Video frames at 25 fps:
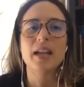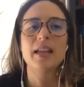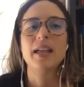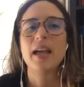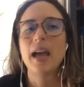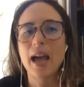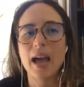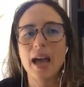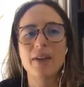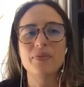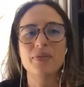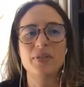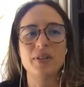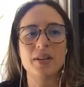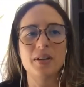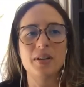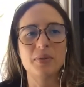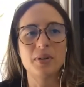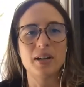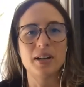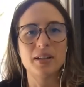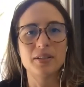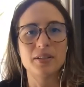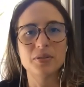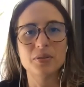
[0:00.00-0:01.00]
half an
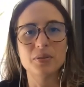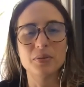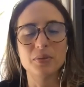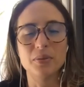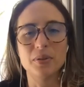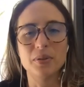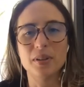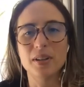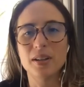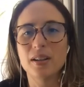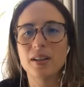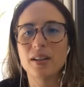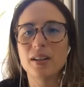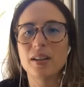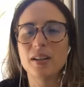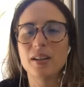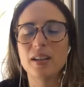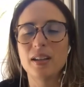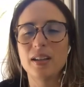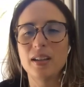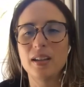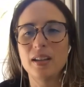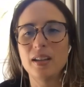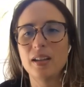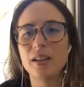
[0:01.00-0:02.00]
hour I do.
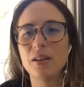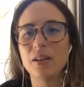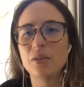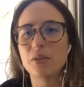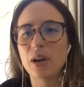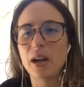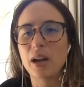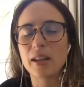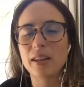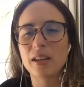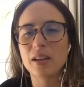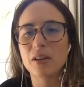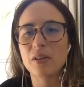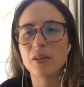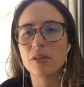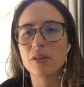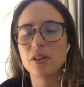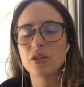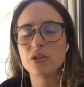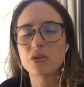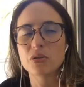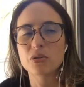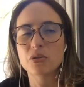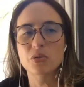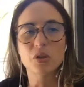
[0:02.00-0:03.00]
Or I can only
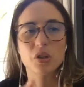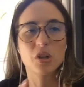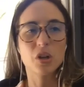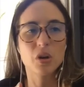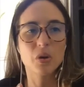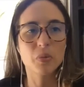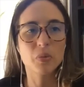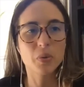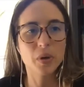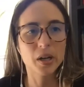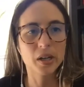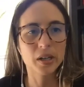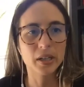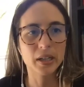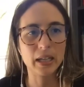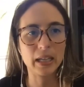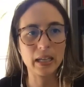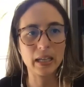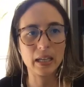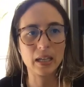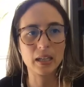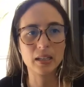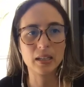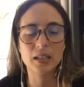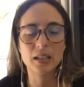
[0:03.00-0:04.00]
just go
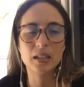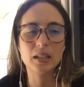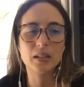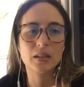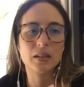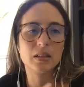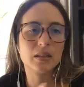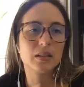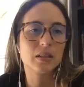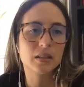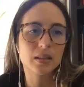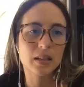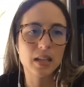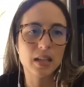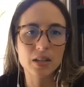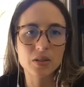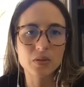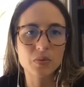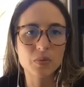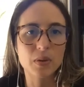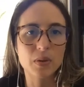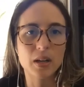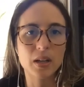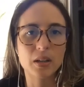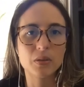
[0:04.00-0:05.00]
walking, and then that's
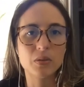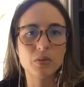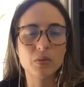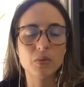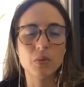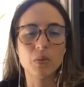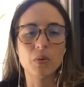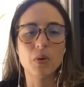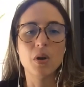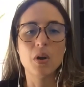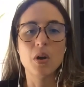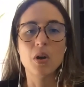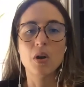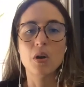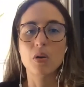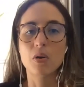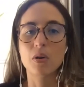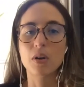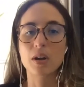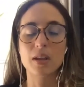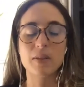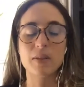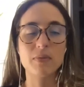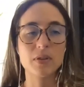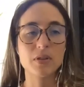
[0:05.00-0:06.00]
what I do. Or
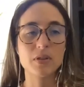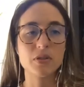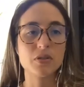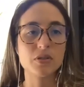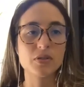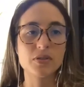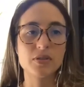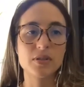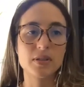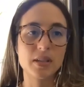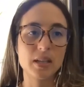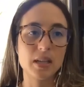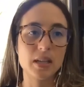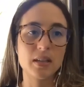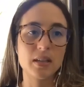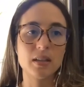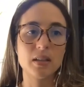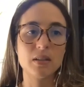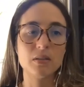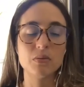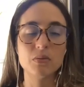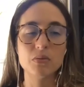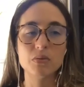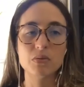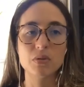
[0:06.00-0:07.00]
even just sit
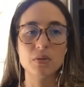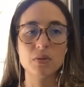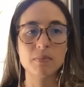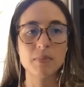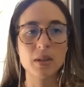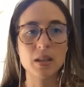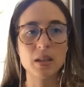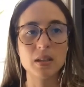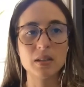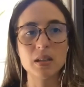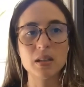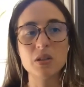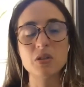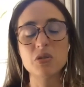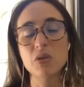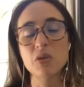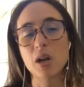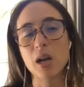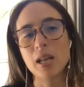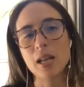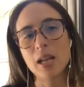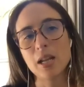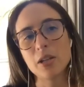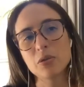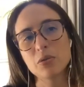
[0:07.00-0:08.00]
and do some meditation.
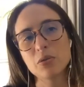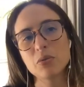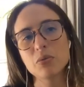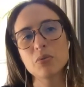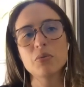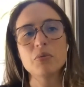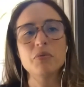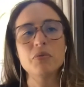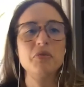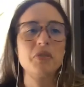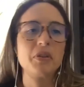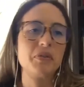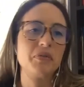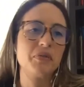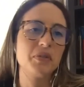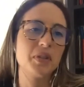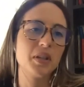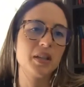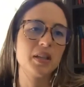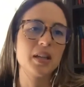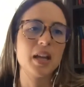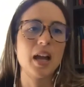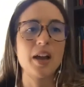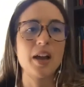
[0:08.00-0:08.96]
I like to do 15